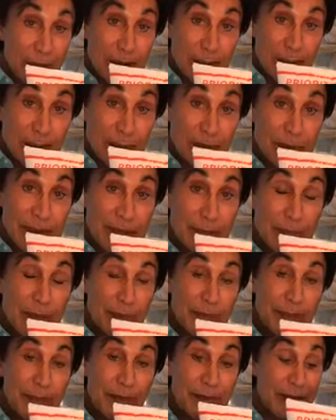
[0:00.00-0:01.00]
I want to put your
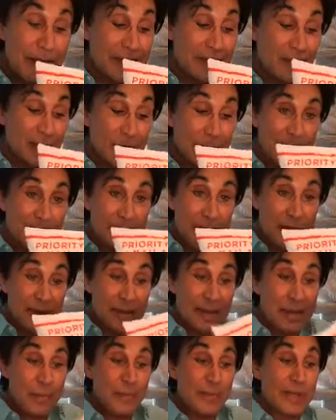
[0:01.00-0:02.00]
name on there and ship this
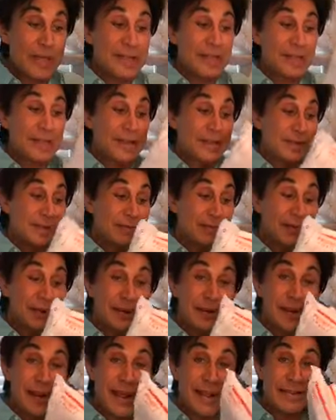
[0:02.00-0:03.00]
out. It comes like this,
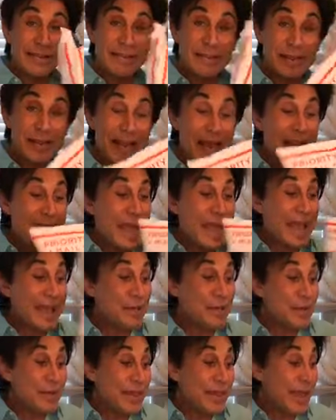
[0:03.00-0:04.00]
very nicely,
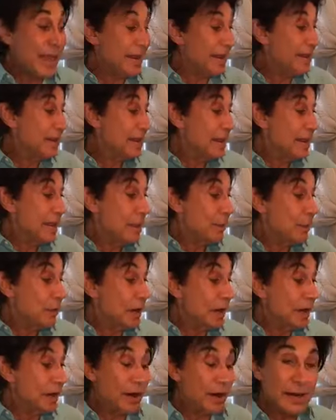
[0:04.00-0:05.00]
and you get it
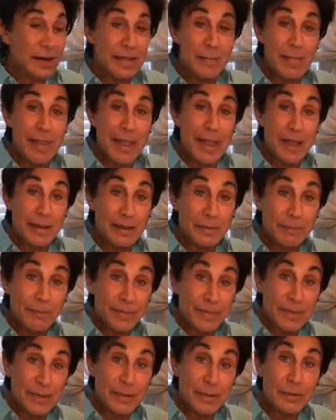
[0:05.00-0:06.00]
priority
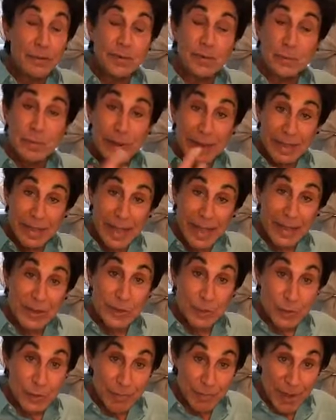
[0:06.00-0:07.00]
mail. We're
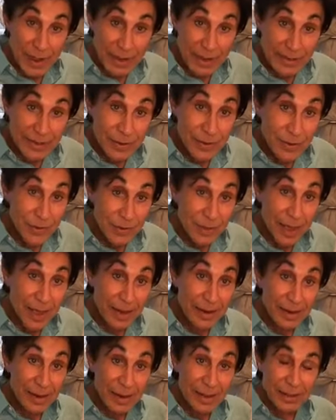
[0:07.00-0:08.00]
spending extra money to
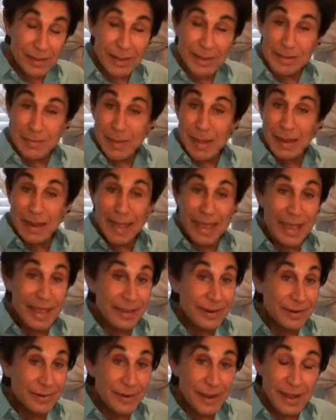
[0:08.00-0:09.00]
do that. I think it's about
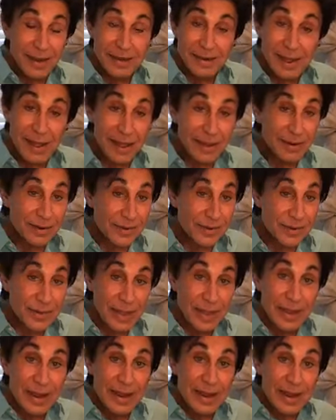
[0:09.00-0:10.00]
eight or nine
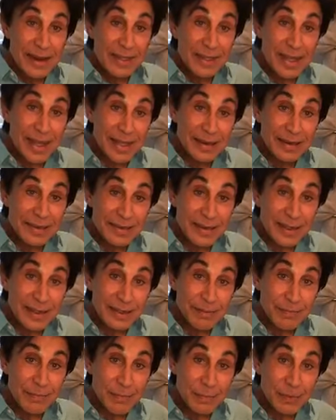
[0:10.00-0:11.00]
dollars that
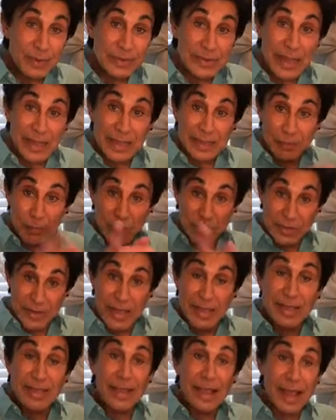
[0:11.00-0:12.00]
uh, we'll take.
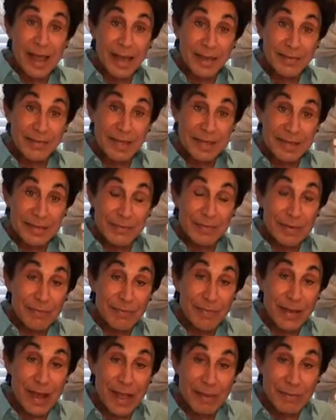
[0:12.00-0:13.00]
We're taking out of that
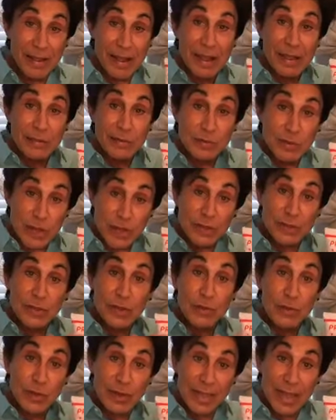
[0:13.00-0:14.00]
seventy-five
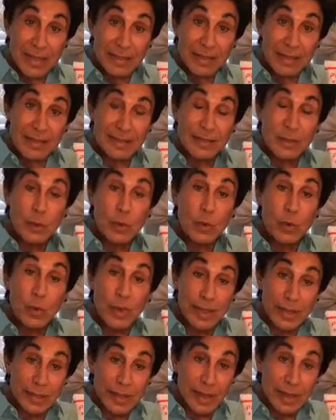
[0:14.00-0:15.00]
just so you get this
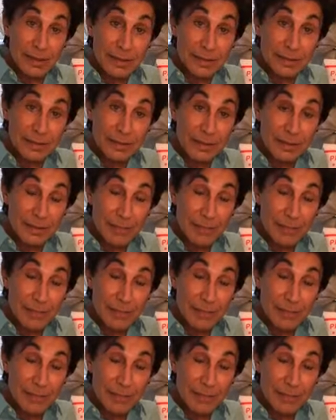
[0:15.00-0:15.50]
quickly.